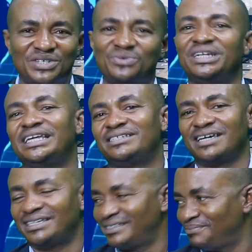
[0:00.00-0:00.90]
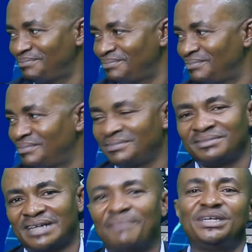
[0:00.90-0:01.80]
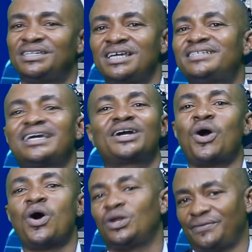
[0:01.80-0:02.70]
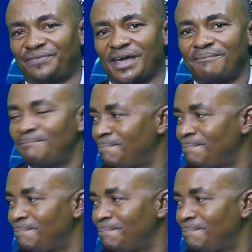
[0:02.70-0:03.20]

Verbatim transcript: IT related. I mean, check all of them.